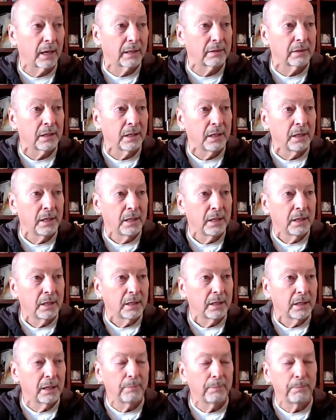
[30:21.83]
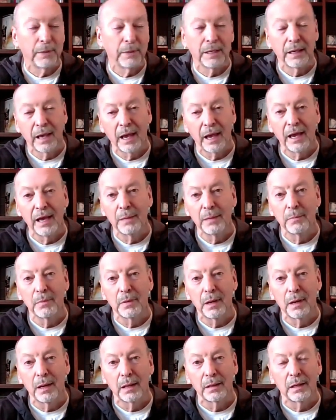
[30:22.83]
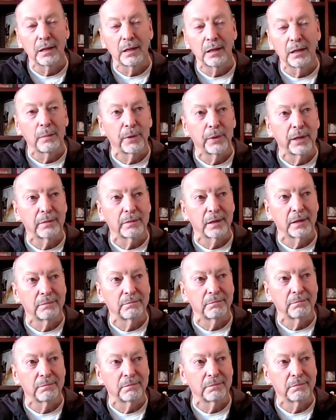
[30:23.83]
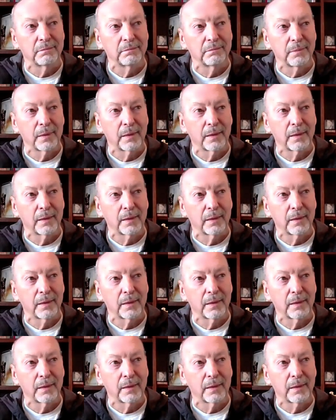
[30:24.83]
And it became a little bit that